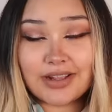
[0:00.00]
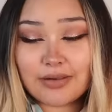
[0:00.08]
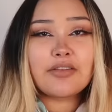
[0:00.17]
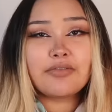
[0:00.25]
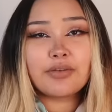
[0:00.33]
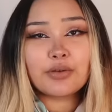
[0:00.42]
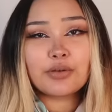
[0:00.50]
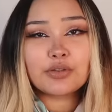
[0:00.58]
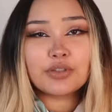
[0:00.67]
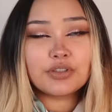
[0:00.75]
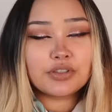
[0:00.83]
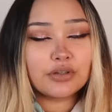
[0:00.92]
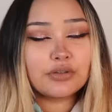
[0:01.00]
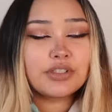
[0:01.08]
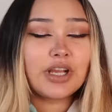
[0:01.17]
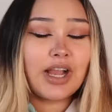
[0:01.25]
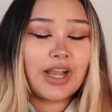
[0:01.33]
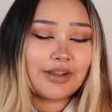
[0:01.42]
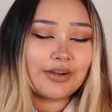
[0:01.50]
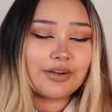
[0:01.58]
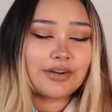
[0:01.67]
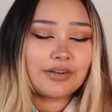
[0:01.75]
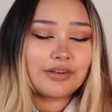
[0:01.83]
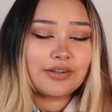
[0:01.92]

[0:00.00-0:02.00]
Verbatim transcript: I feel so tired.